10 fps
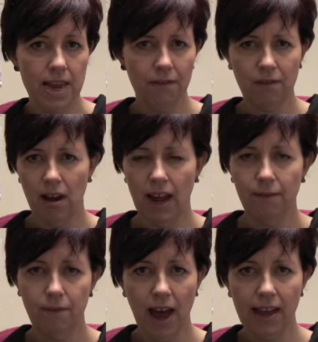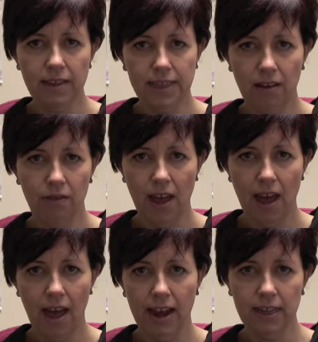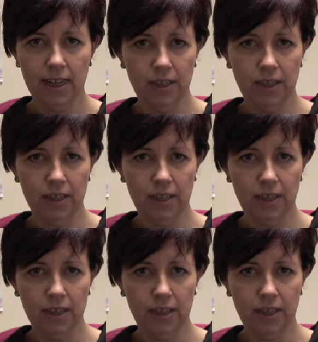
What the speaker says: I've got like files on there, and